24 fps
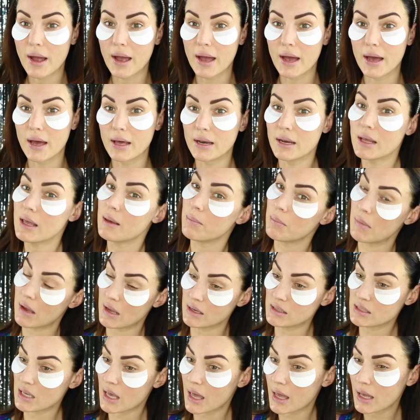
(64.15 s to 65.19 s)
and it
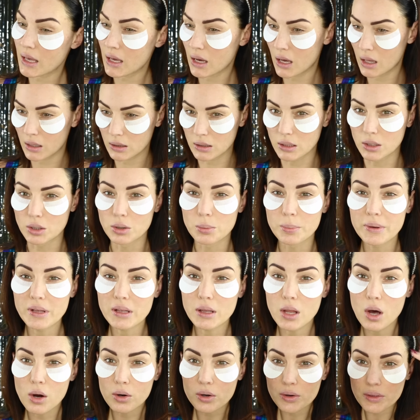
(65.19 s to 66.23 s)
may take a little
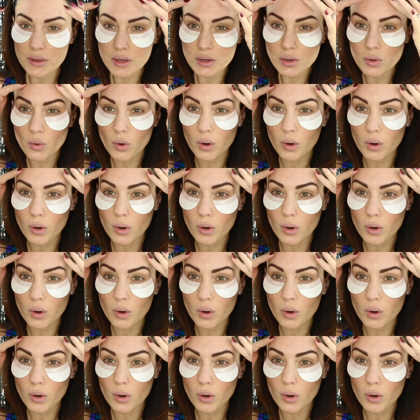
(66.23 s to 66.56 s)
bit longer than